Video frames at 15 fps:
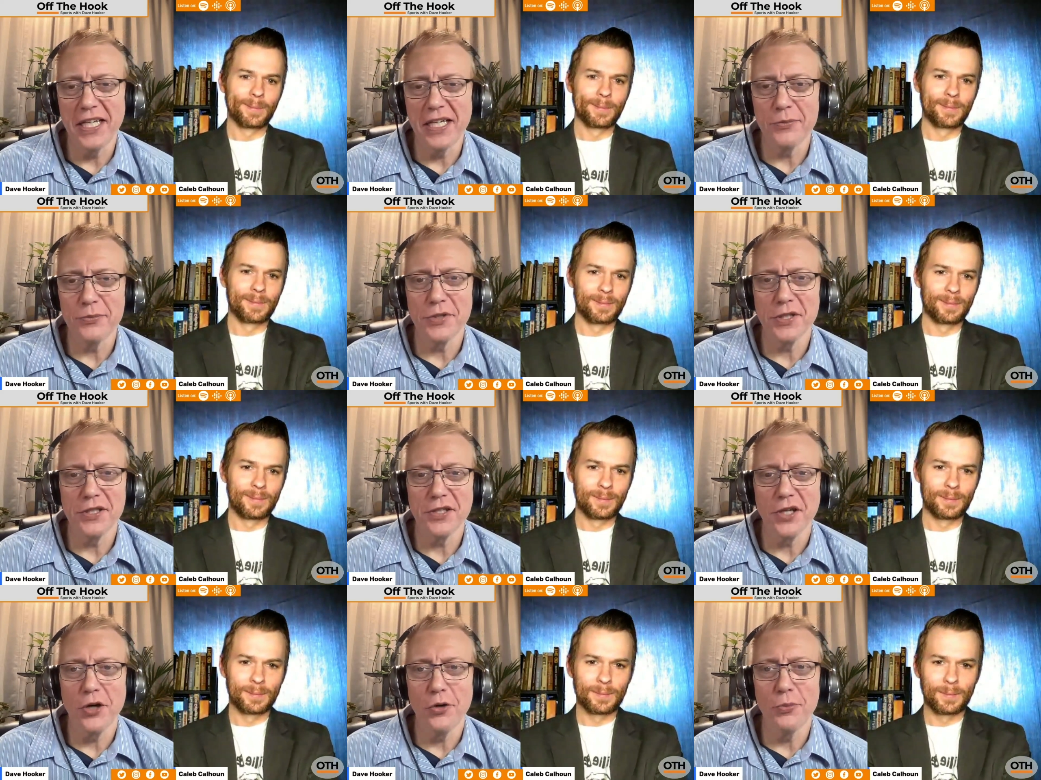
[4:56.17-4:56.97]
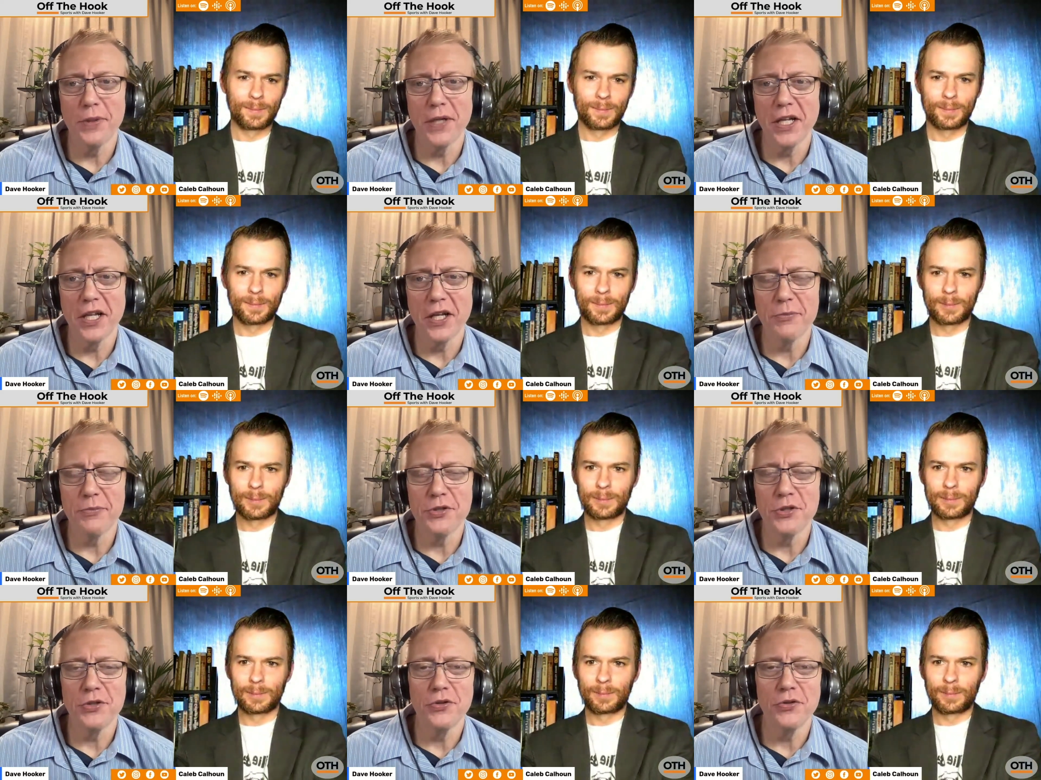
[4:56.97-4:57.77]
Speaker 1: It helps us open it up
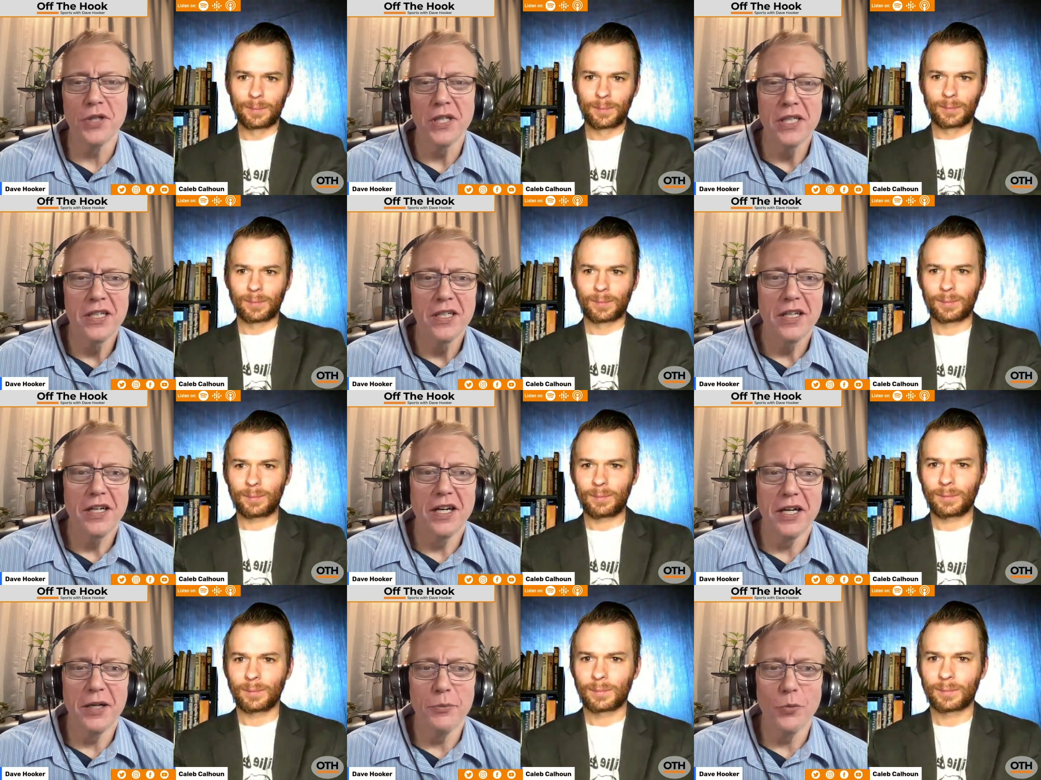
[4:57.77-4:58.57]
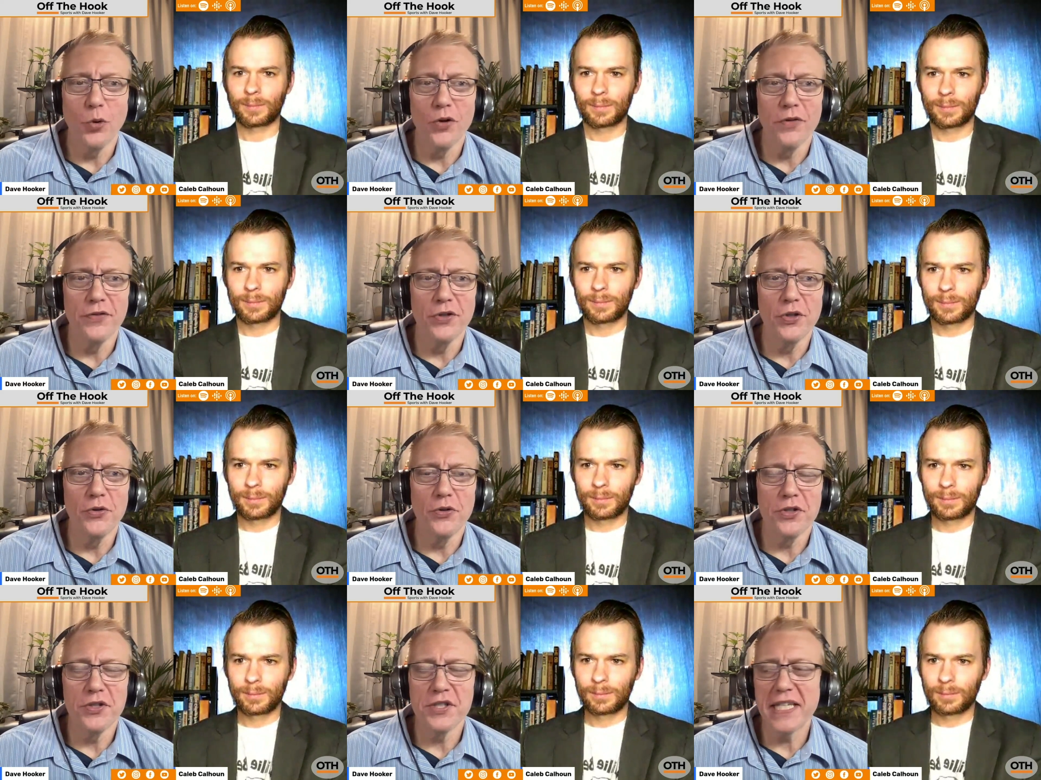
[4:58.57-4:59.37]
to uh, more
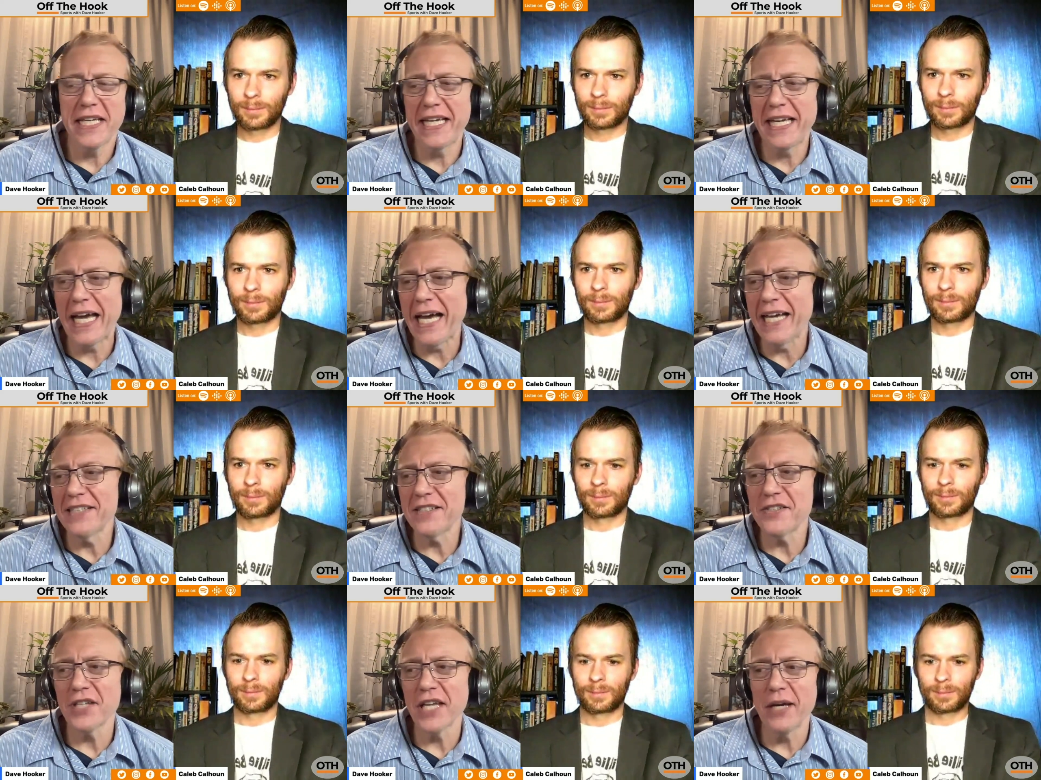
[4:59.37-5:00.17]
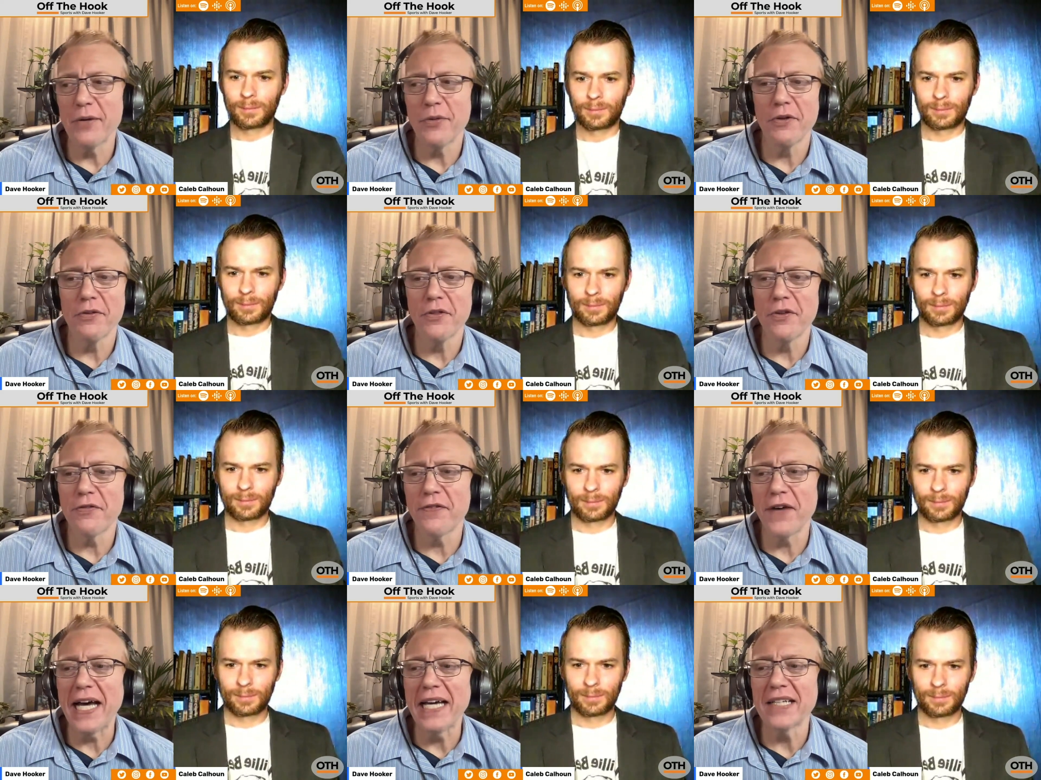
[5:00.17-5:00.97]
viewers. I, I just, uh, the, the
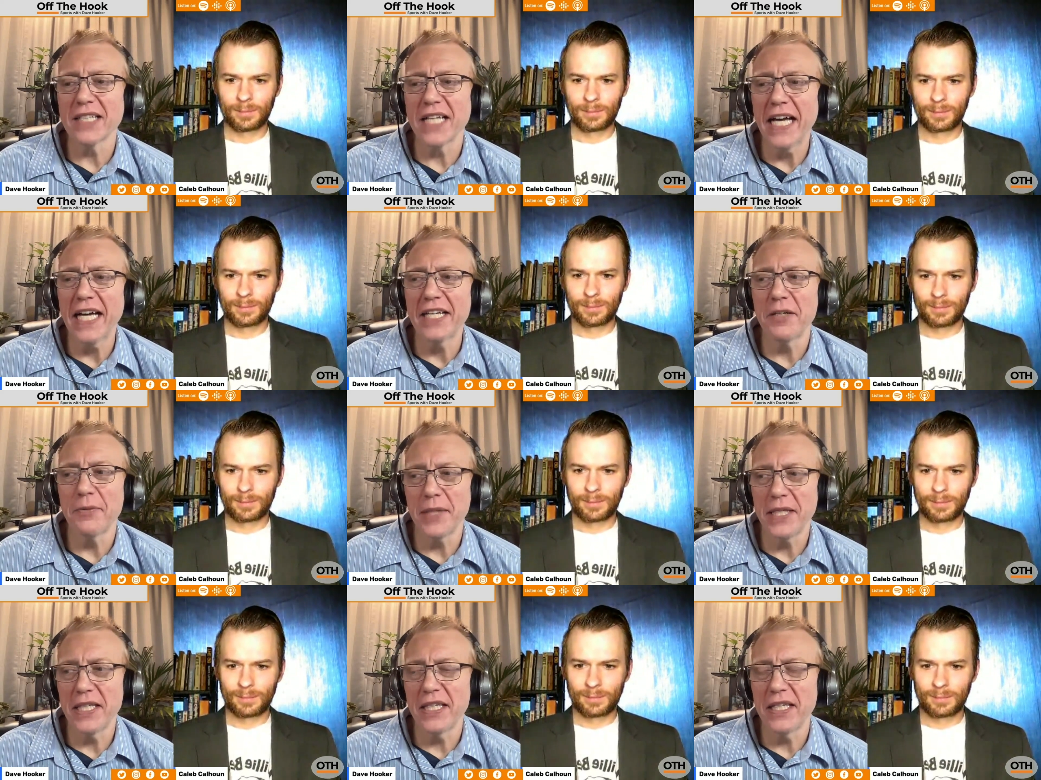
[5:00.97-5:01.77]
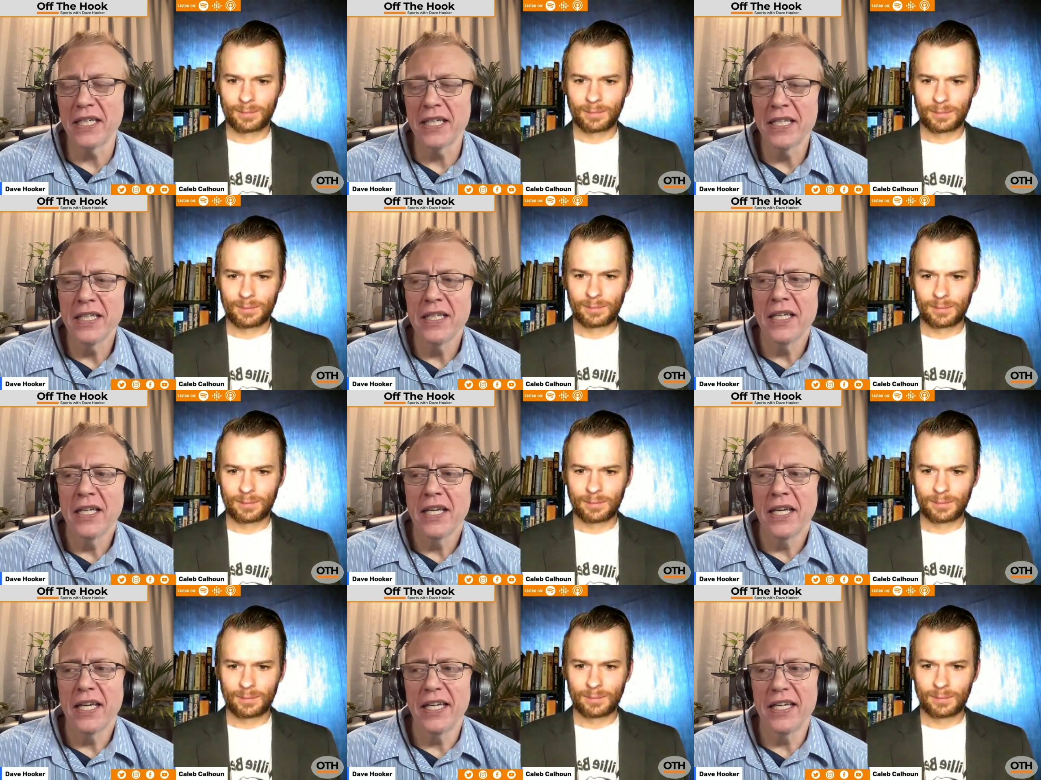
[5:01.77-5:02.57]
fine line to me
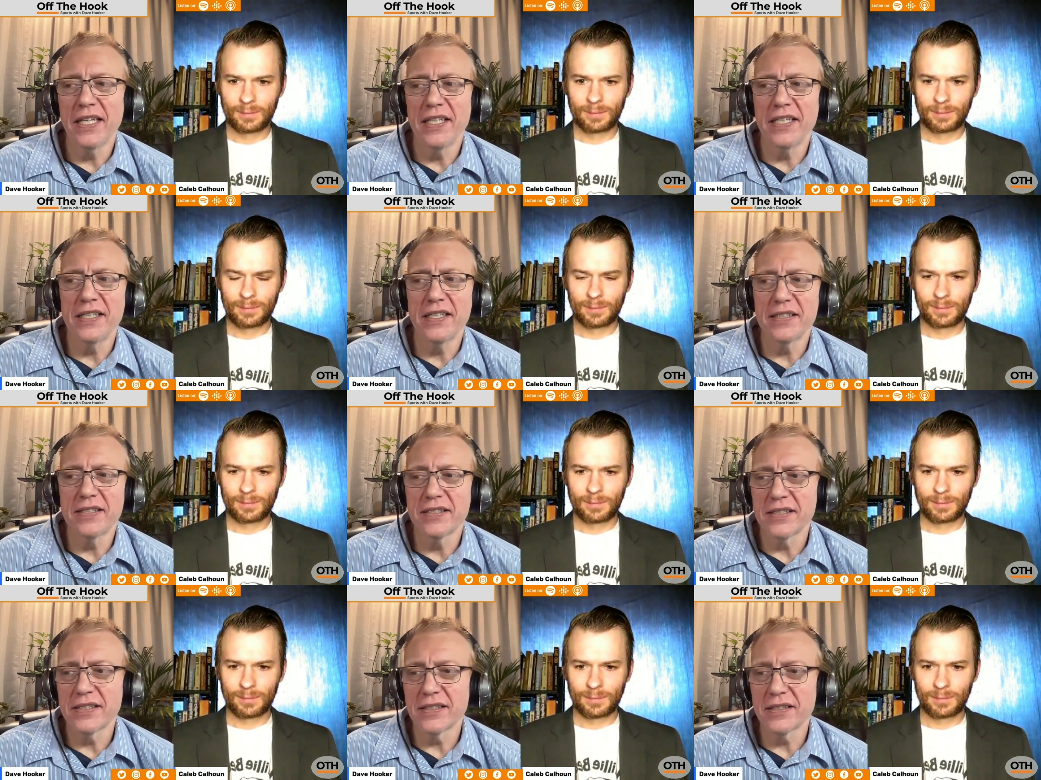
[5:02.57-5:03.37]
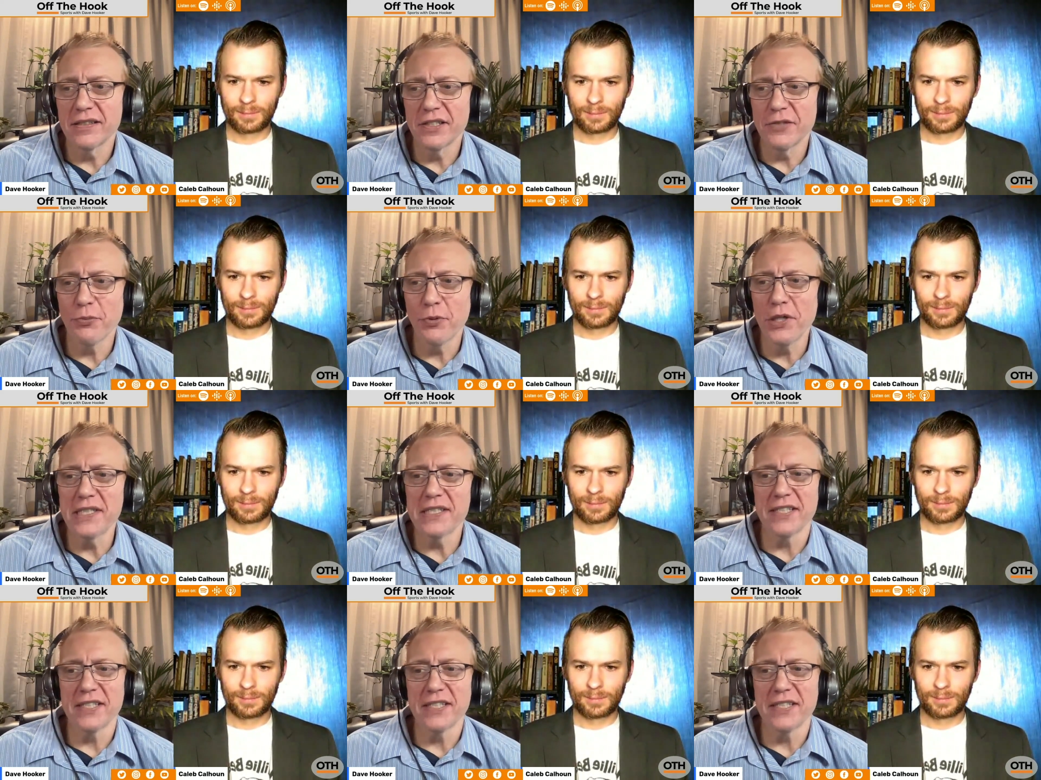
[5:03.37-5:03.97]
is is pretty